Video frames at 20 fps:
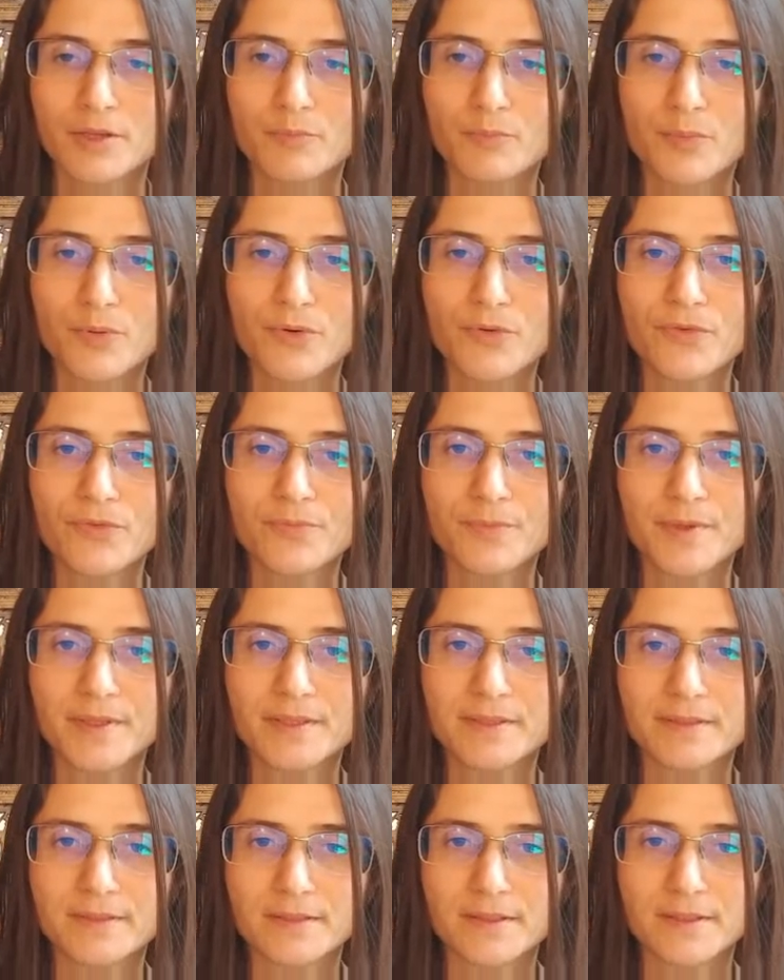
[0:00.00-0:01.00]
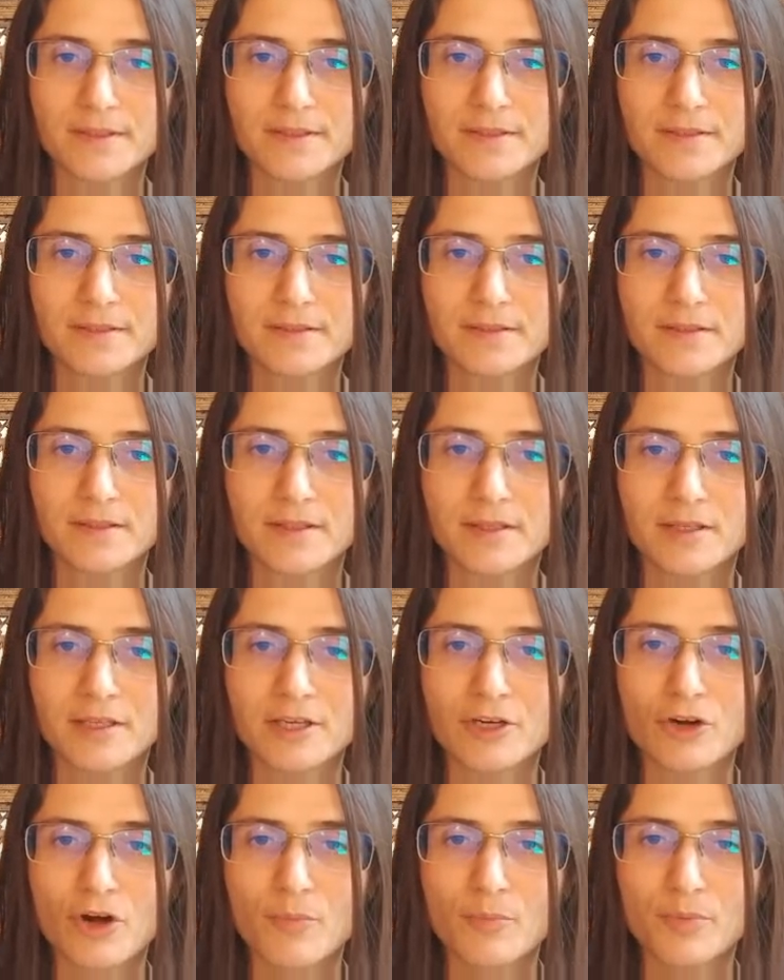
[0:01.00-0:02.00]
improvement in
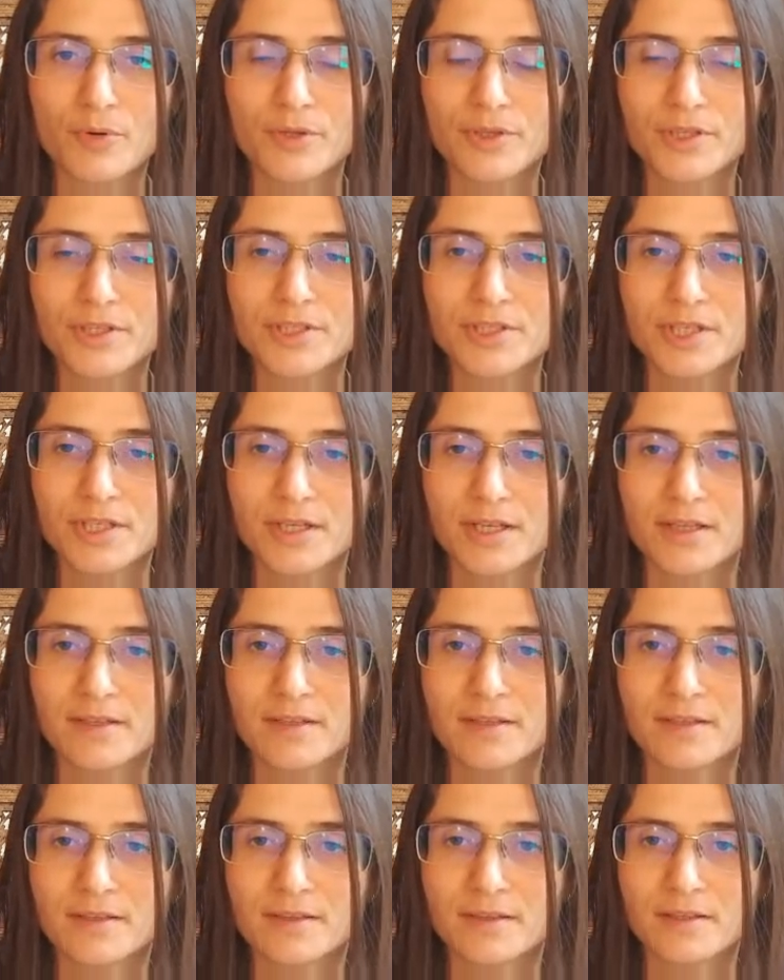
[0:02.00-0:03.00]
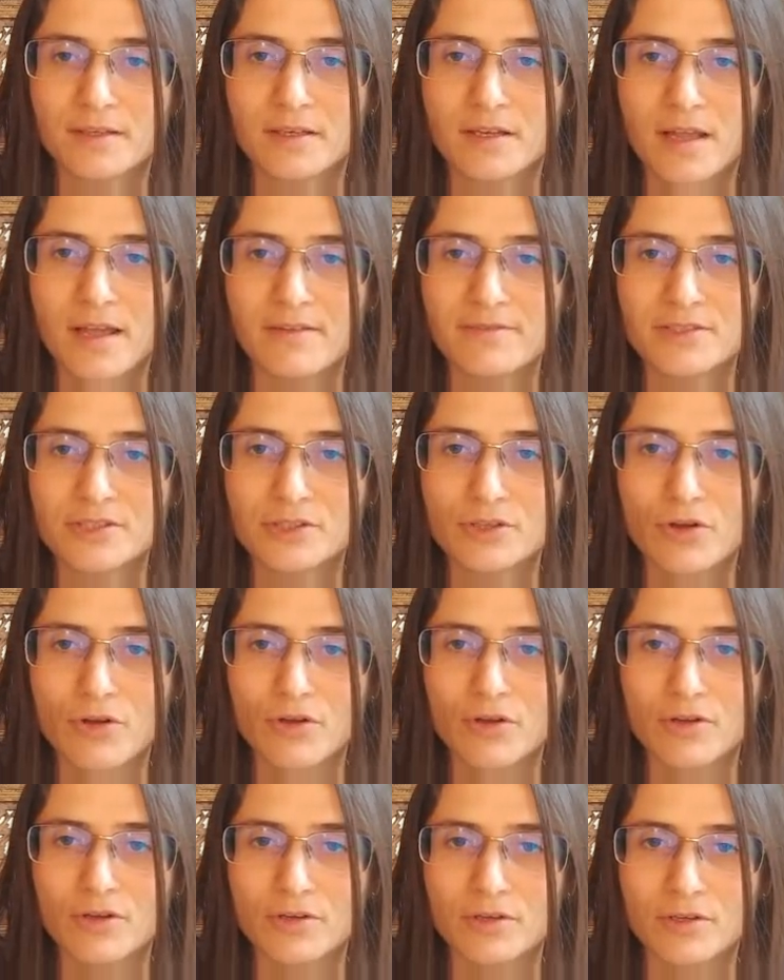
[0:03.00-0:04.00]
the crop production and in the
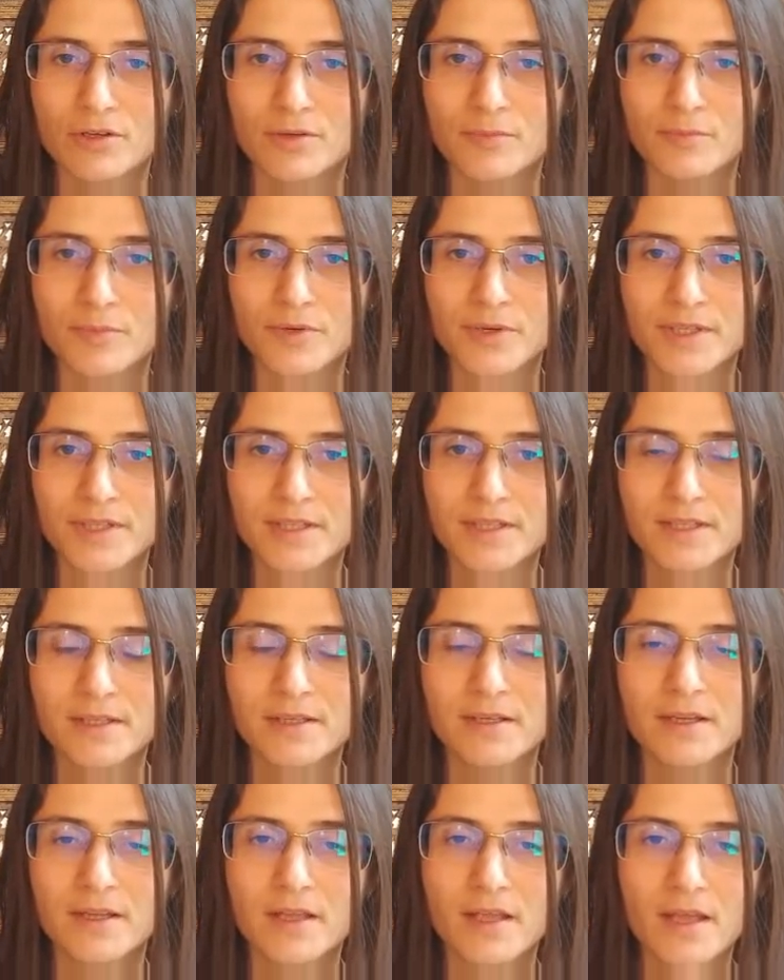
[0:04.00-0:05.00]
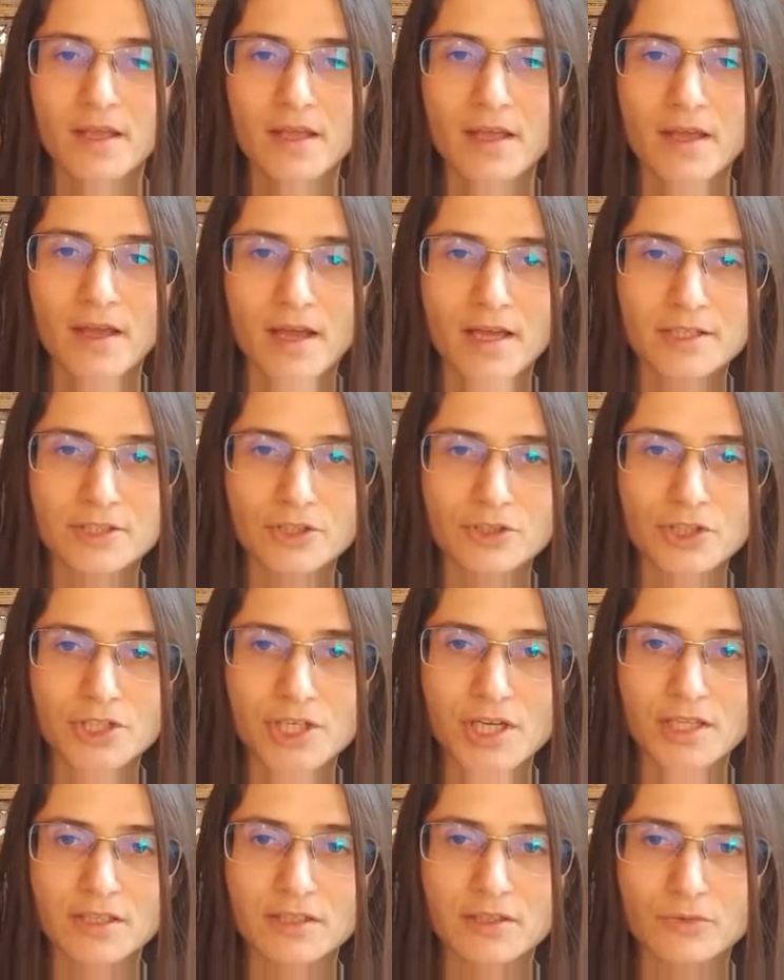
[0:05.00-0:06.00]
livestock breeding
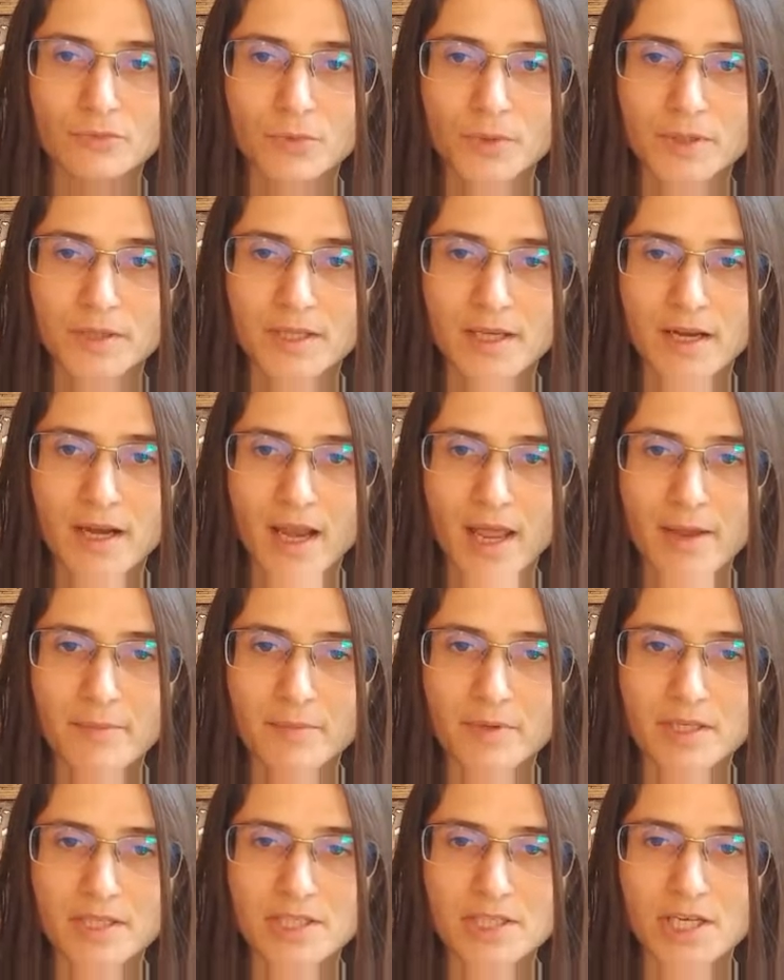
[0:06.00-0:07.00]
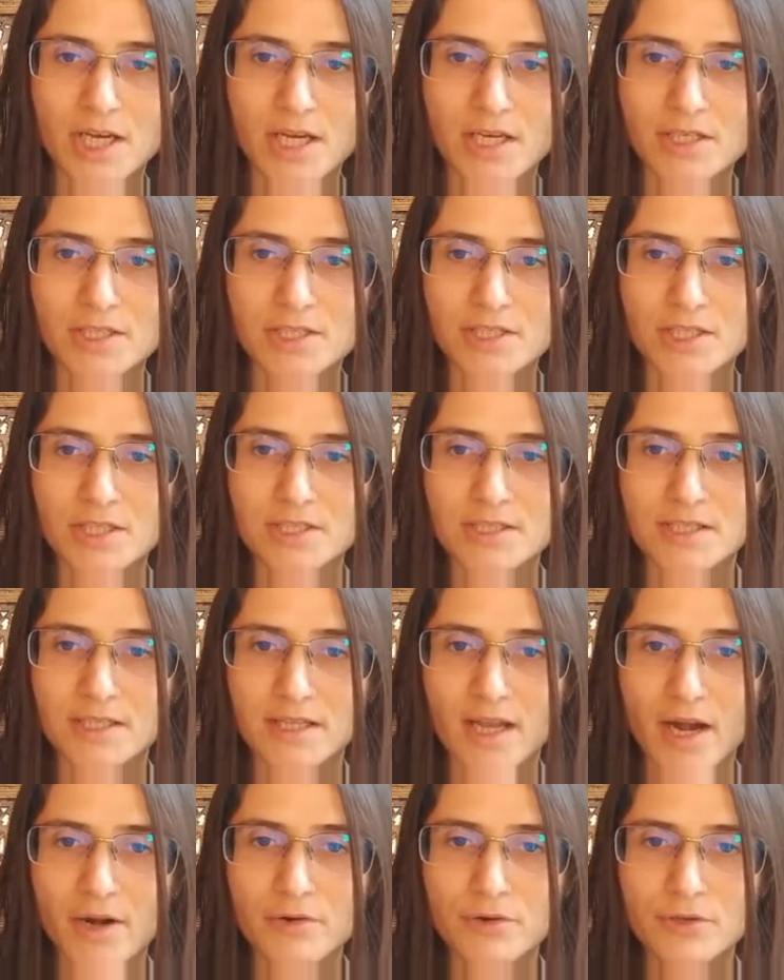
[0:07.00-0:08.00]
associated with the climate change
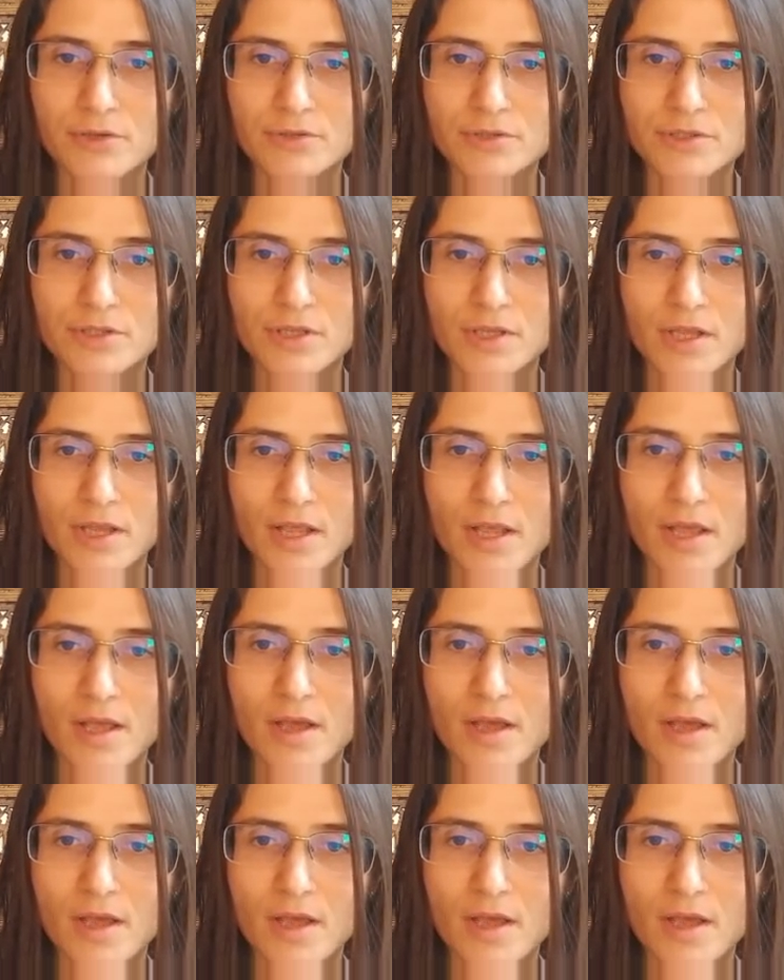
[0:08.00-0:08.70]
scenarios,